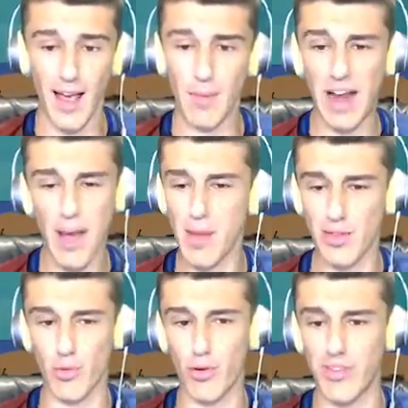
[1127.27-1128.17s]
I mean, I
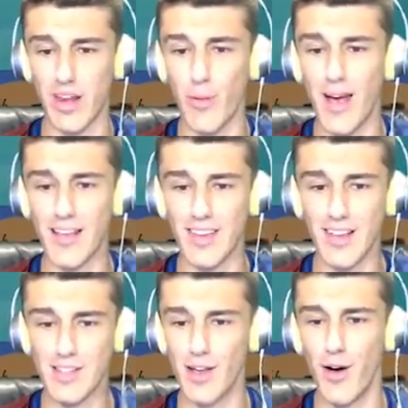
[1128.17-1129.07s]
make the rules anyways
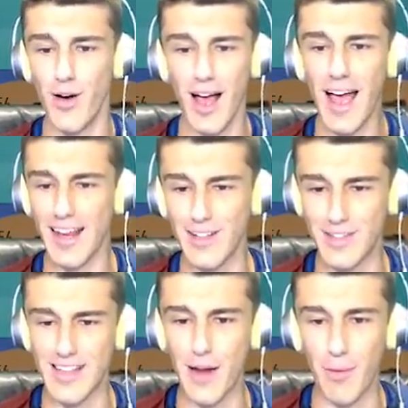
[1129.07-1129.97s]
so I can
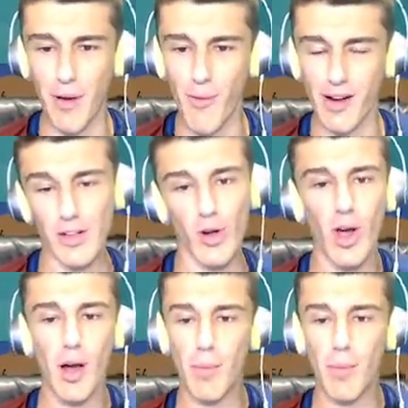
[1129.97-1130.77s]
decide what I want to do.